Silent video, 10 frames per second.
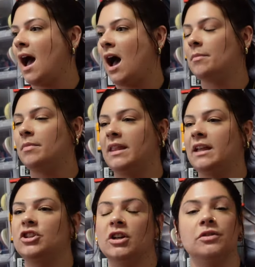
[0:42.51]
Um, but
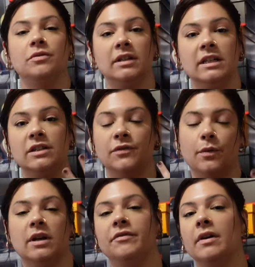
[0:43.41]
they just released
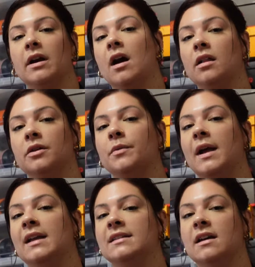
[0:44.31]
four different
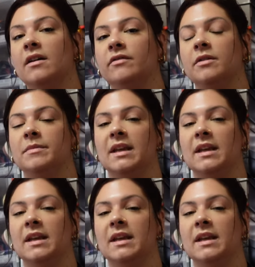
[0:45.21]
colorways of them.